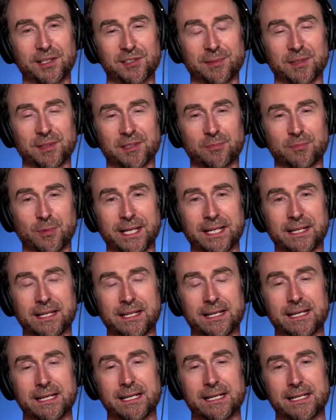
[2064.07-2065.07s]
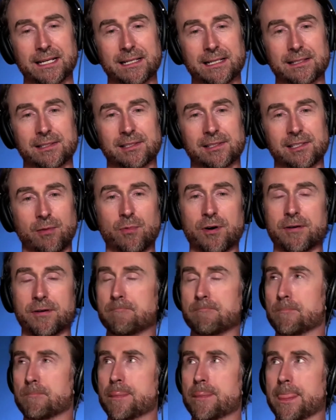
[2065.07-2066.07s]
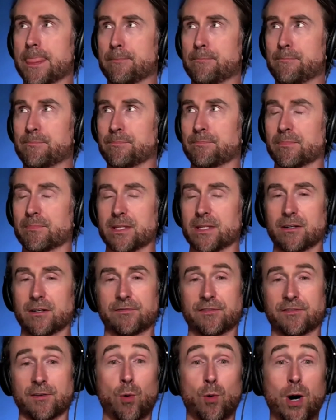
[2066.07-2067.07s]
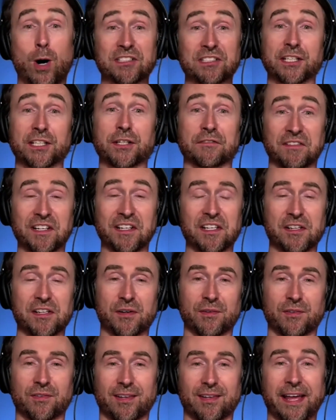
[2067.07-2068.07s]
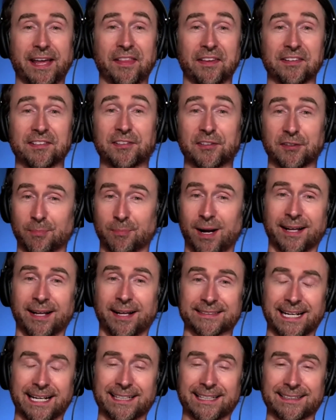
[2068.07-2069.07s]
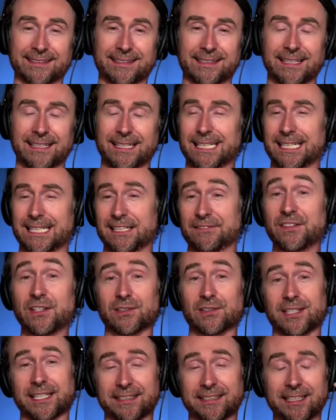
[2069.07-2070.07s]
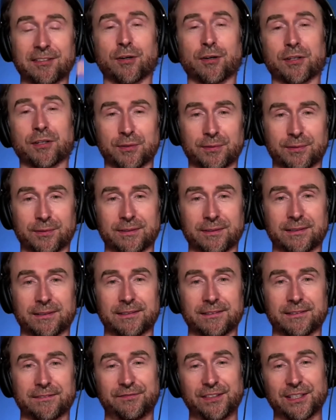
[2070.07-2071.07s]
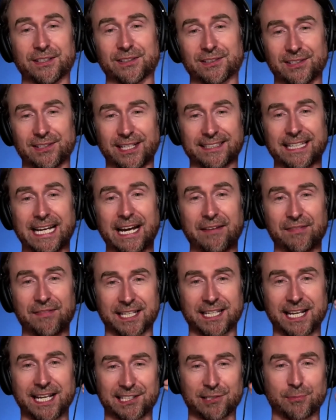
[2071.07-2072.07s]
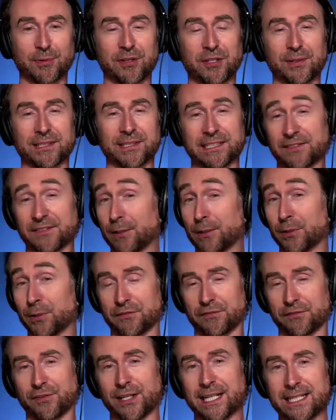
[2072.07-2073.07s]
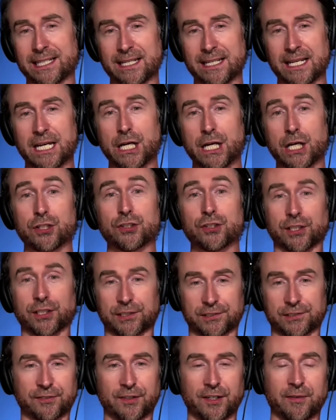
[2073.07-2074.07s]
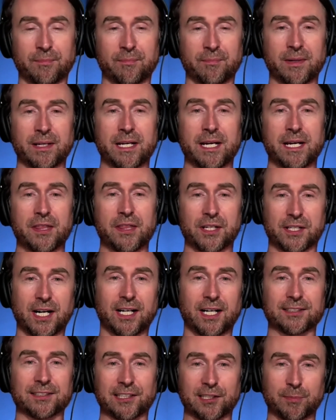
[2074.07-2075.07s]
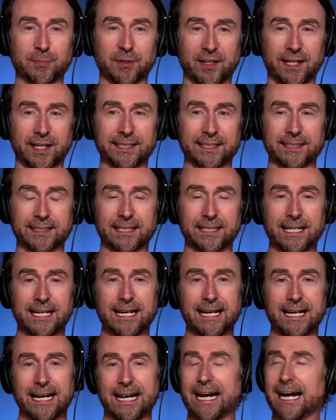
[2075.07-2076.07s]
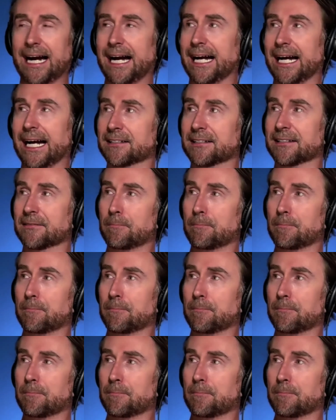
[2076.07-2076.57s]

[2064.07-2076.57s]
is when someone, from watching your videos and listening to your podcast, feels like they know you, feels like they have that connection with you as if they were your friend just from the content you provided. And